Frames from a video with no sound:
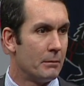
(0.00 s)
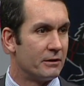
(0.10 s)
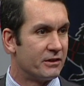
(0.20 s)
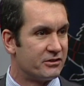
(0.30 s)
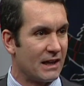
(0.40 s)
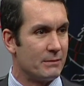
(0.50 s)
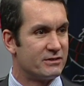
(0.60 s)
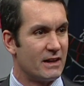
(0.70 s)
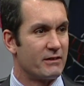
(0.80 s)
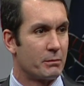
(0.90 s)
but the same
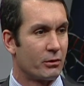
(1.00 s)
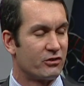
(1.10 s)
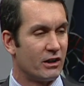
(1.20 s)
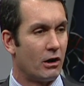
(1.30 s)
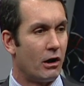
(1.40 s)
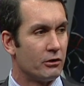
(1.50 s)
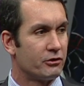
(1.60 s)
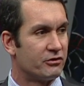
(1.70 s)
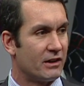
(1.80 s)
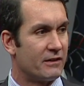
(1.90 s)
70%
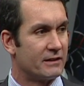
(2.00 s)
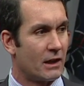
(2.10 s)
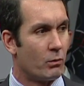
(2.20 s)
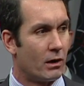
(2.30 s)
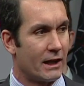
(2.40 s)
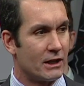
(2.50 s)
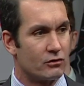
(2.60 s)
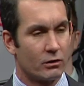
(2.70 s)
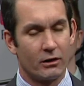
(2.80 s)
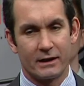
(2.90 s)
also say that they want a
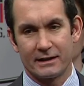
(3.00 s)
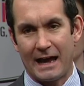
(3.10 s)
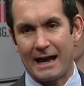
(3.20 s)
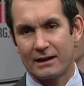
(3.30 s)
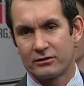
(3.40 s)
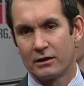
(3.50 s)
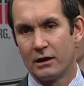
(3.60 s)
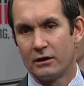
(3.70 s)
drilling tax